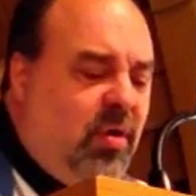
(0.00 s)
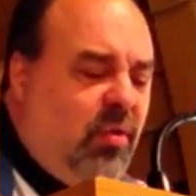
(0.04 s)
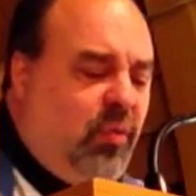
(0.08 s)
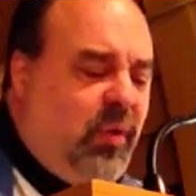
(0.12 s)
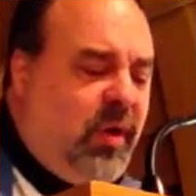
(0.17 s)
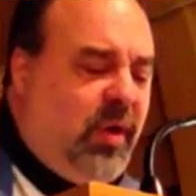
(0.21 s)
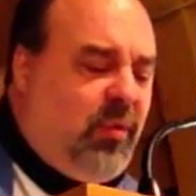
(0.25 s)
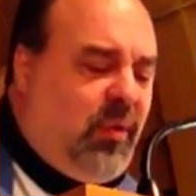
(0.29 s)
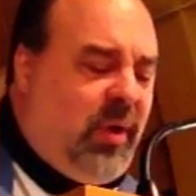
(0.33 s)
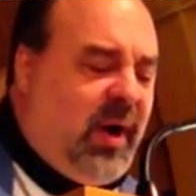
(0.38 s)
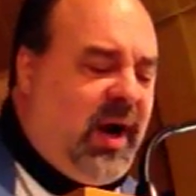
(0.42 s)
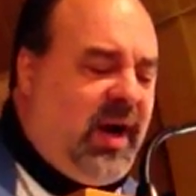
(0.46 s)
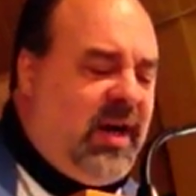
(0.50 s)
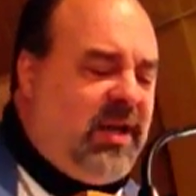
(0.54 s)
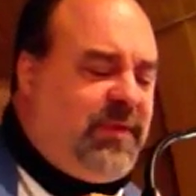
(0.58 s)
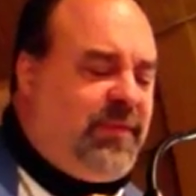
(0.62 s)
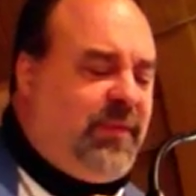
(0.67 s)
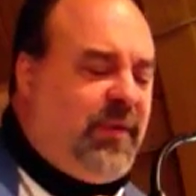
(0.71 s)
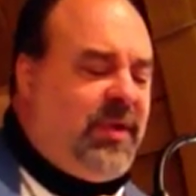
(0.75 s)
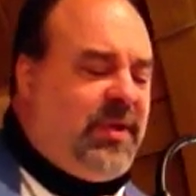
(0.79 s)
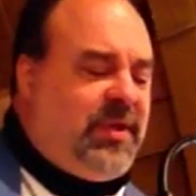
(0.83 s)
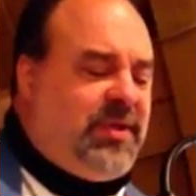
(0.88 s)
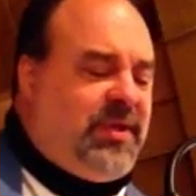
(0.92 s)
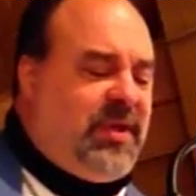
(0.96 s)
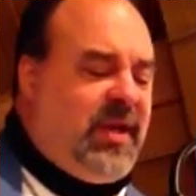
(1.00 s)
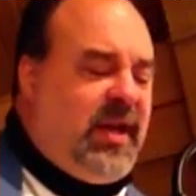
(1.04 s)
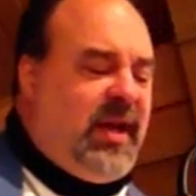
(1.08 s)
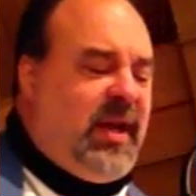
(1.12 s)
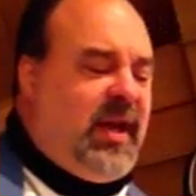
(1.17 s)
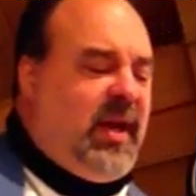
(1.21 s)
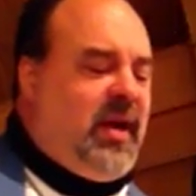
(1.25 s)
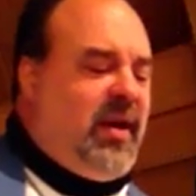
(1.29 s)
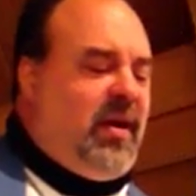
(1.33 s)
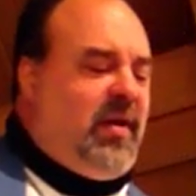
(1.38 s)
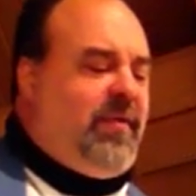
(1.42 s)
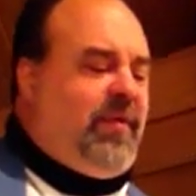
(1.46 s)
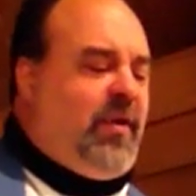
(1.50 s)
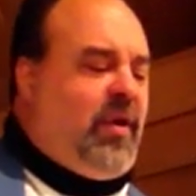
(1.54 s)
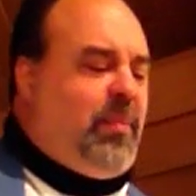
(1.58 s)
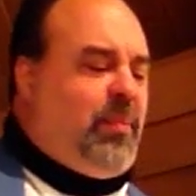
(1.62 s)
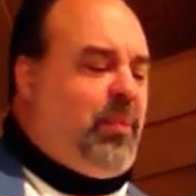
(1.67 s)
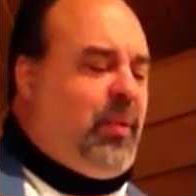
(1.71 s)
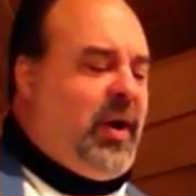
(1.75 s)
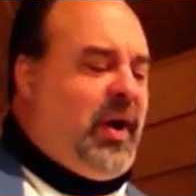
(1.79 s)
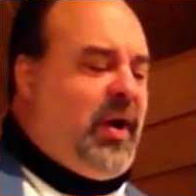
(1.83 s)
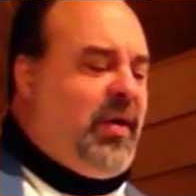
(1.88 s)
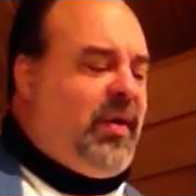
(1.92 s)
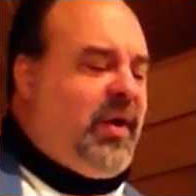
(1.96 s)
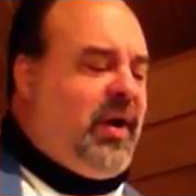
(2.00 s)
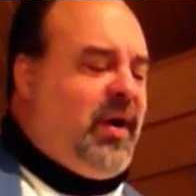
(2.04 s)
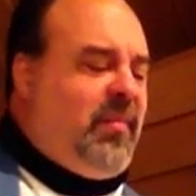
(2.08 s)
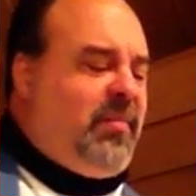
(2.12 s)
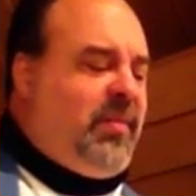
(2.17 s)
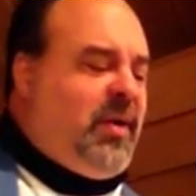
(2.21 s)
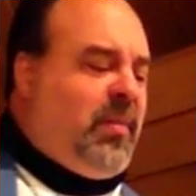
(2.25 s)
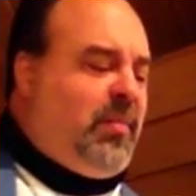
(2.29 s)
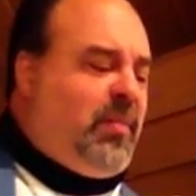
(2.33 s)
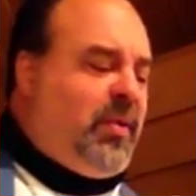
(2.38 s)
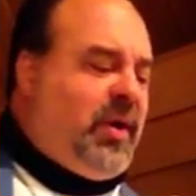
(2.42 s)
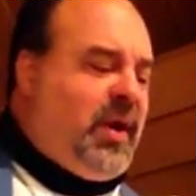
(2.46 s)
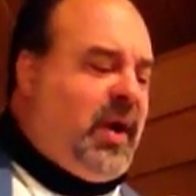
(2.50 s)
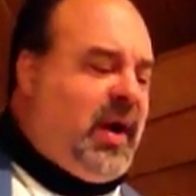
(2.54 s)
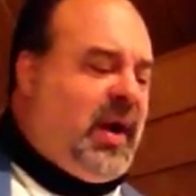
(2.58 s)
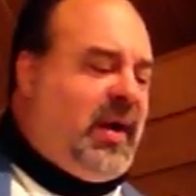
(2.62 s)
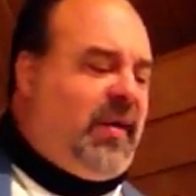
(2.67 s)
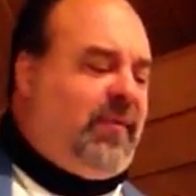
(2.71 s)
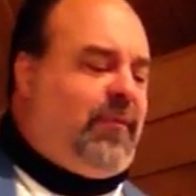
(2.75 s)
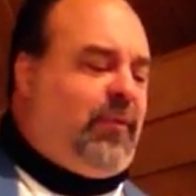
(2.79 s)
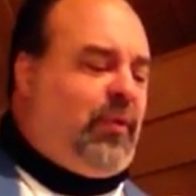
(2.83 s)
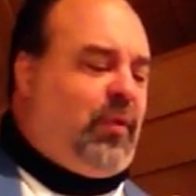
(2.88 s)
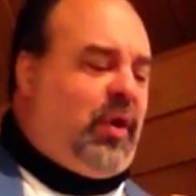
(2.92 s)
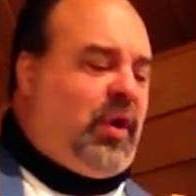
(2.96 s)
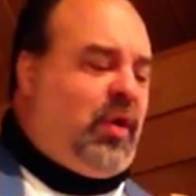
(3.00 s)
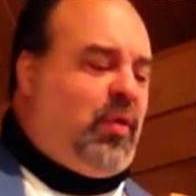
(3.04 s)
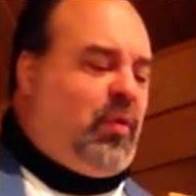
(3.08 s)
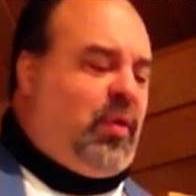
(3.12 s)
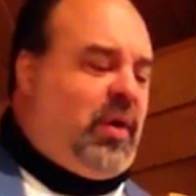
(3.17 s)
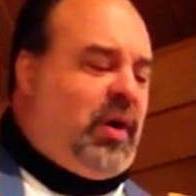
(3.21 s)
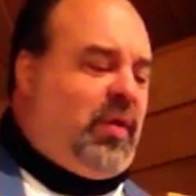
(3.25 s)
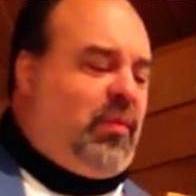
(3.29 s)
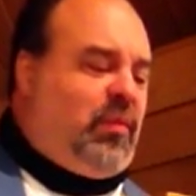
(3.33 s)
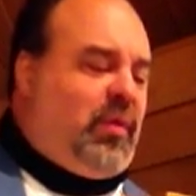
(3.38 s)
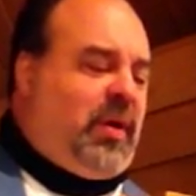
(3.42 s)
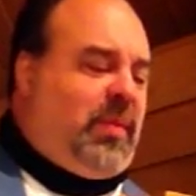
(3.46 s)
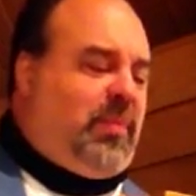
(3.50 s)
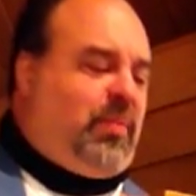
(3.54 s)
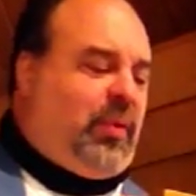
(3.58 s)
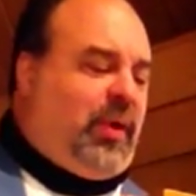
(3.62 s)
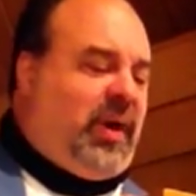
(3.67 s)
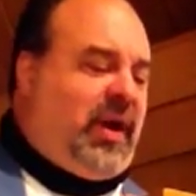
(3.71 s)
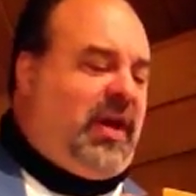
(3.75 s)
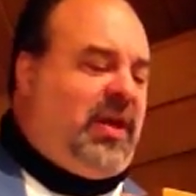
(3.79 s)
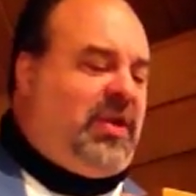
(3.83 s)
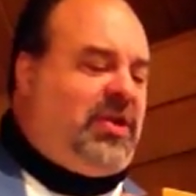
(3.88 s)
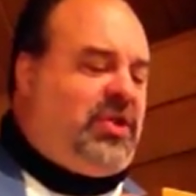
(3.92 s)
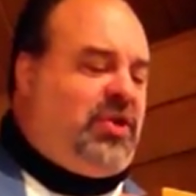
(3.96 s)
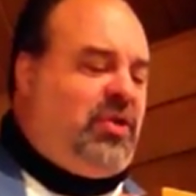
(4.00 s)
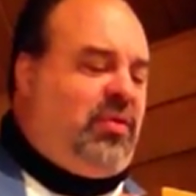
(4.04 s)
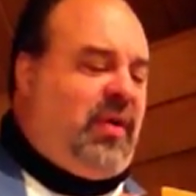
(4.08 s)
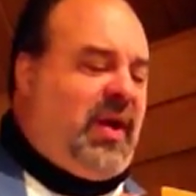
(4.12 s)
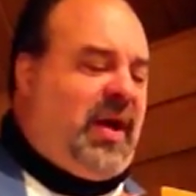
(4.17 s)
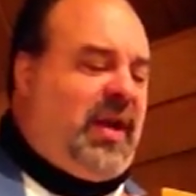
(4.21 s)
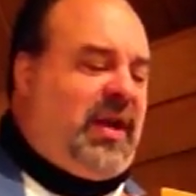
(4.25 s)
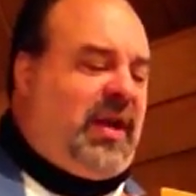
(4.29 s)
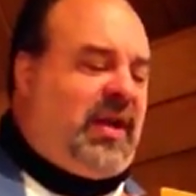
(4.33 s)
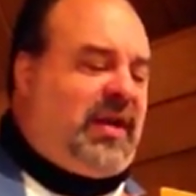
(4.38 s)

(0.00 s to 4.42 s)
We rise for the singing of our prayer hymn number 941, We Praise You and